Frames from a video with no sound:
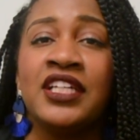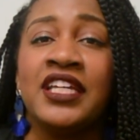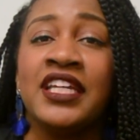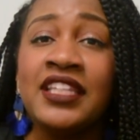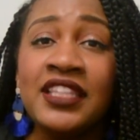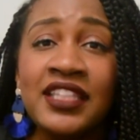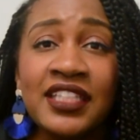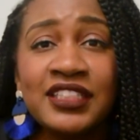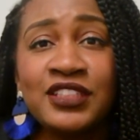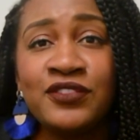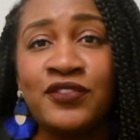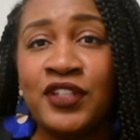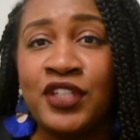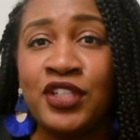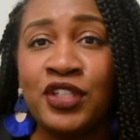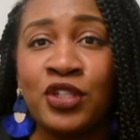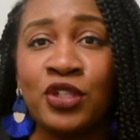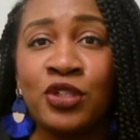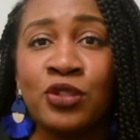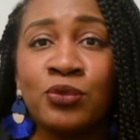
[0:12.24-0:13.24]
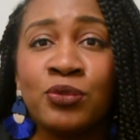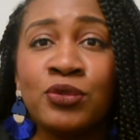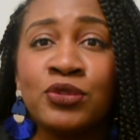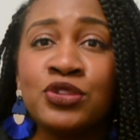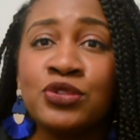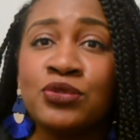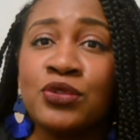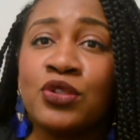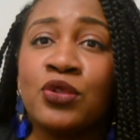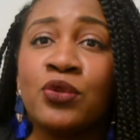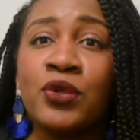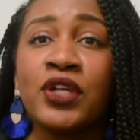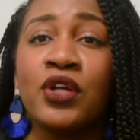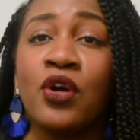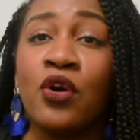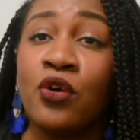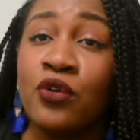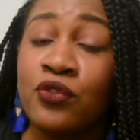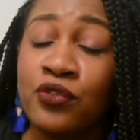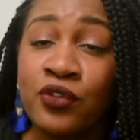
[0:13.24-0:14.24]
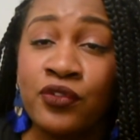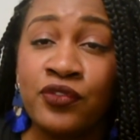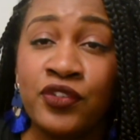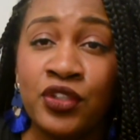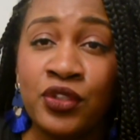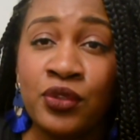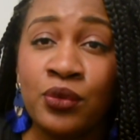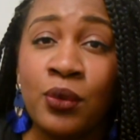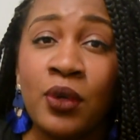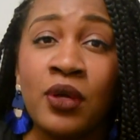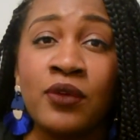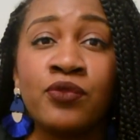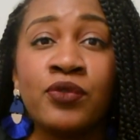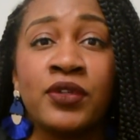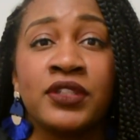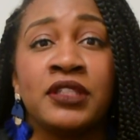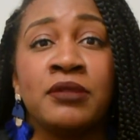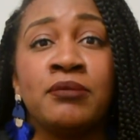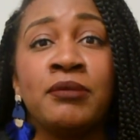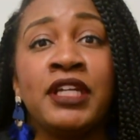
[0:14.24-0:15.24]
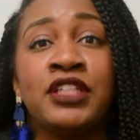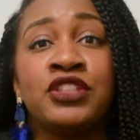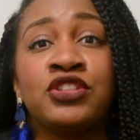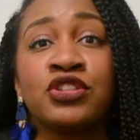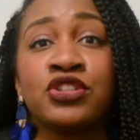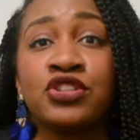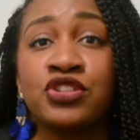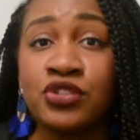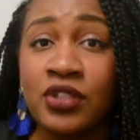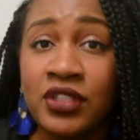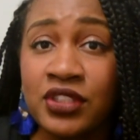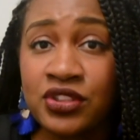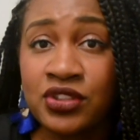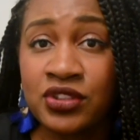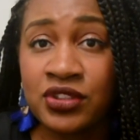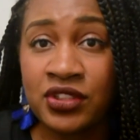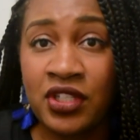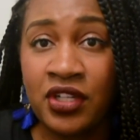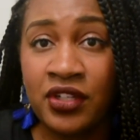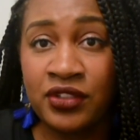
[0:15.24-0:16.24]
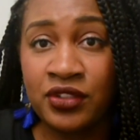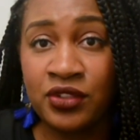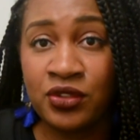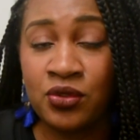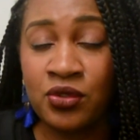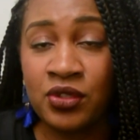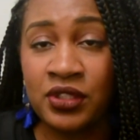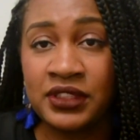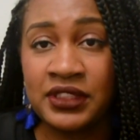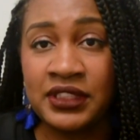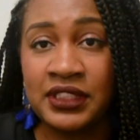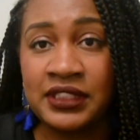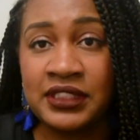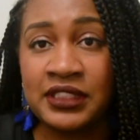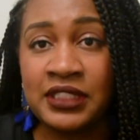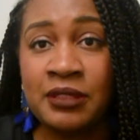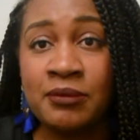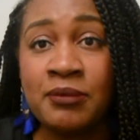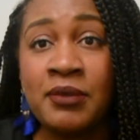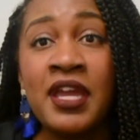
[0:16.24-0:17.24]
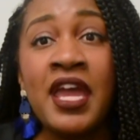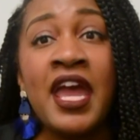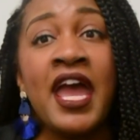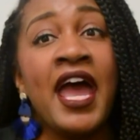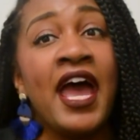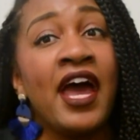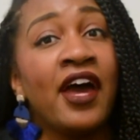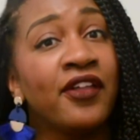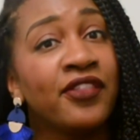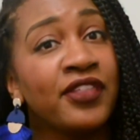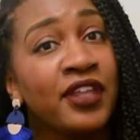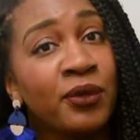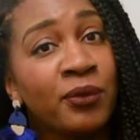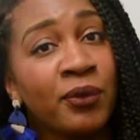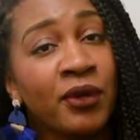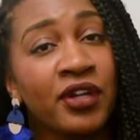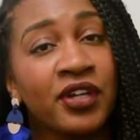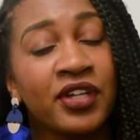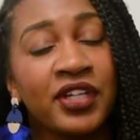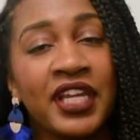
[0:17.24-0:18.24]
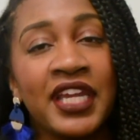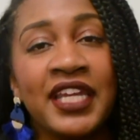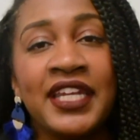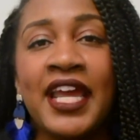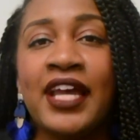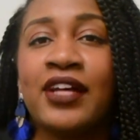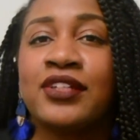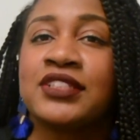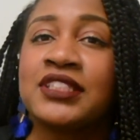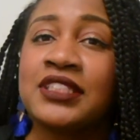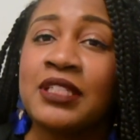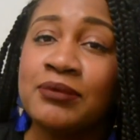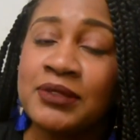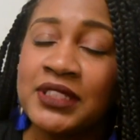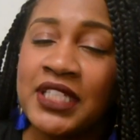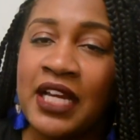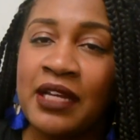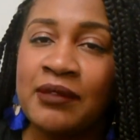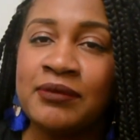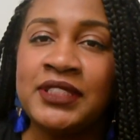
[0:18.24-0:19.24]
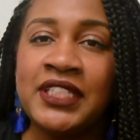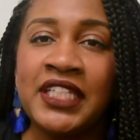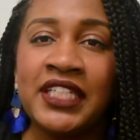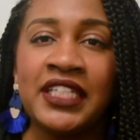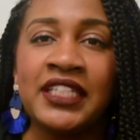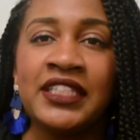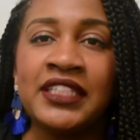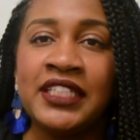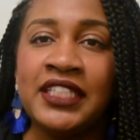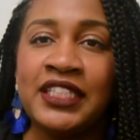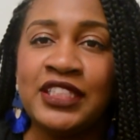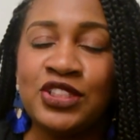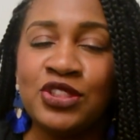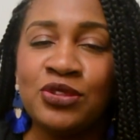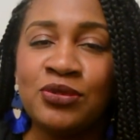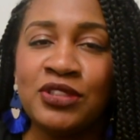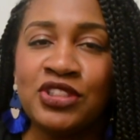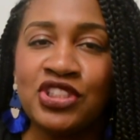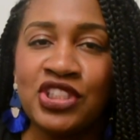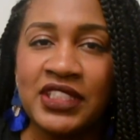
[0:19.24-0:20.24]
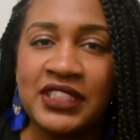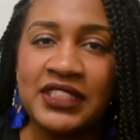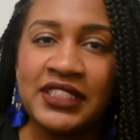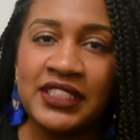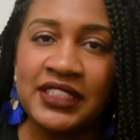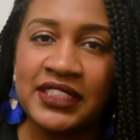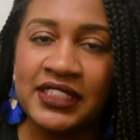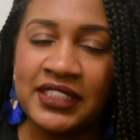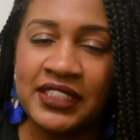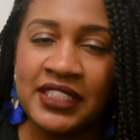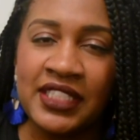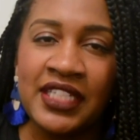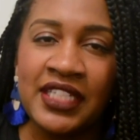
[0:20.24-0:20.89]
In this video, we'll do a quick overview of what the major structures are in the court system, how they work, and how sometimes they can lead to injustice.